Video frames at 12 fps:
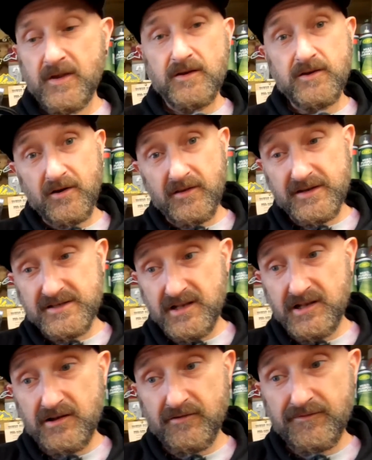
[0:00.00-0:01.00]
Got this
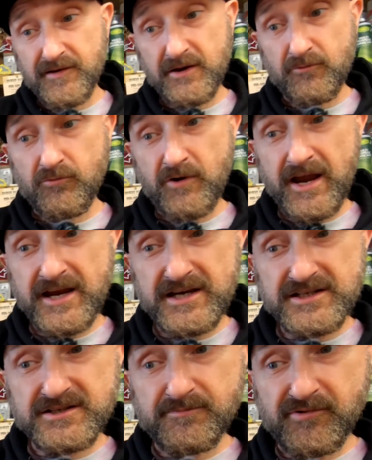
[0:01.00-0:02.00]
lovely
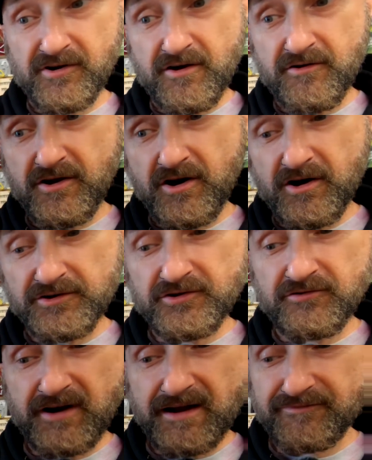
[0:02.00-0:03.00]
raised Pro Guard
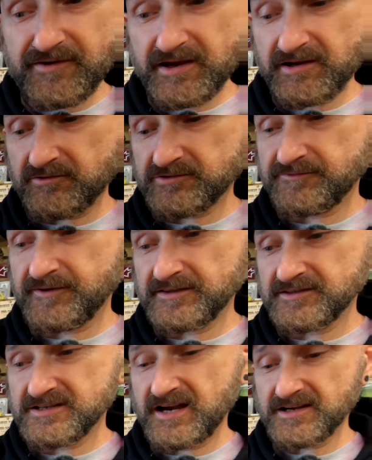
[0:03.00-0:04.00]
graphic, looks
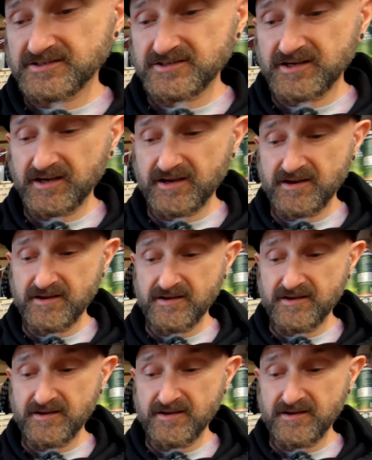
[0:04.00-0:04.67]
fantastic.